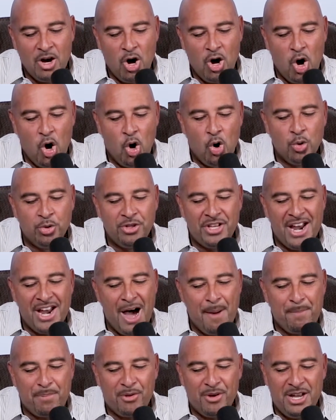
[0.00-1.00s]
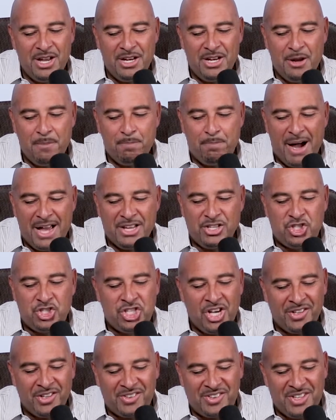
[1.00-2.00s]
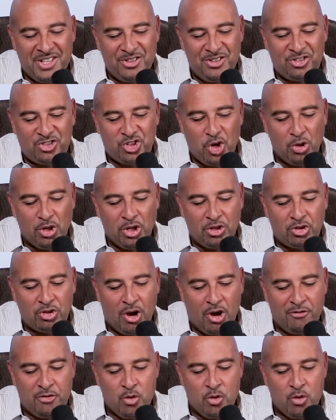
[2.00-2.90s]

owned and operated by Justin Solotov,